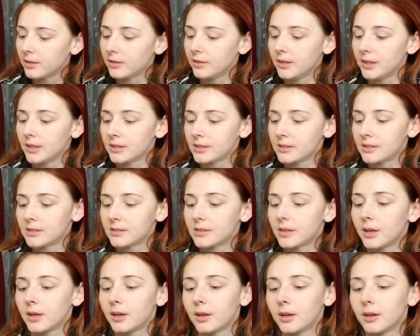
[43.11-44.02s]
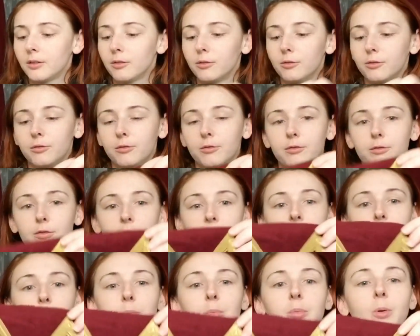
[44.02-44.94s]
this
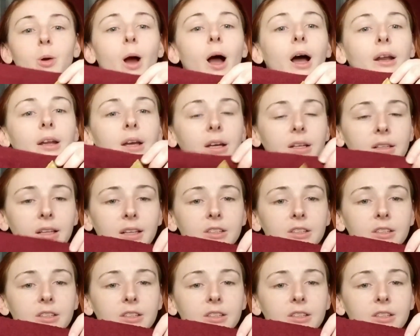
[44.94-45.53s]
final product.